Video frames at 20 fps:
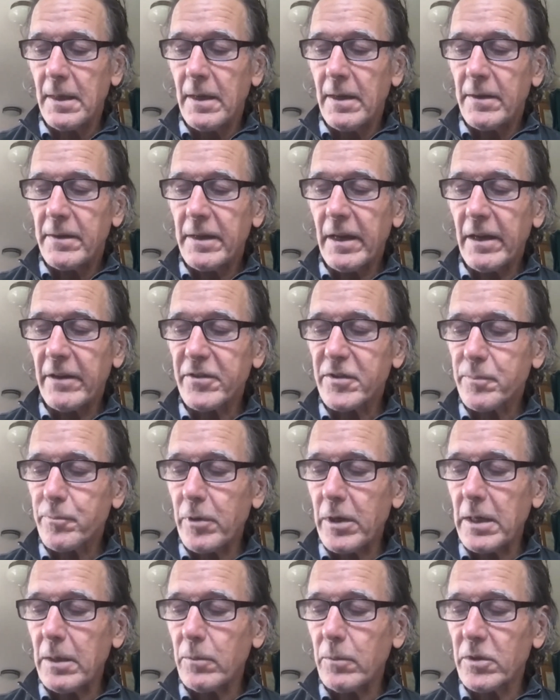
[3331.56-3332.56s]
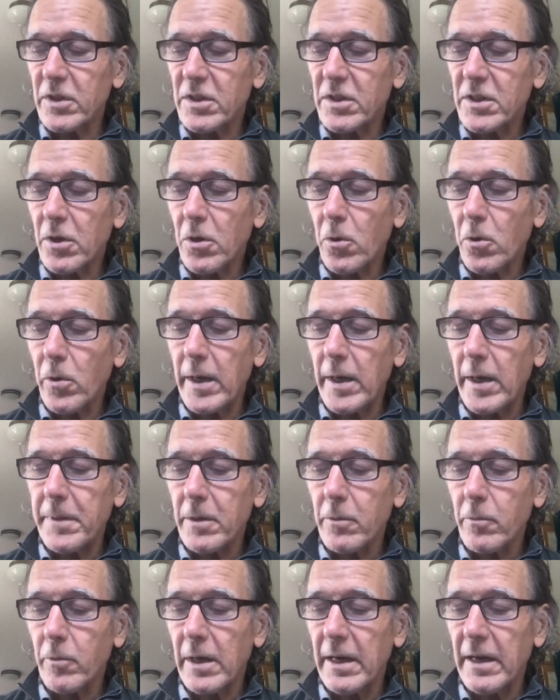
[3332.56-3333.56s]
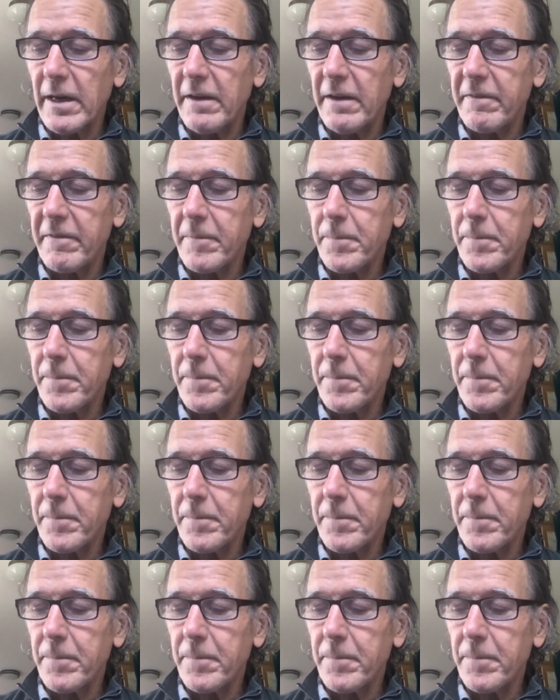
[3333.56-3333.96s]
Now if spring will just hurry up and arrive.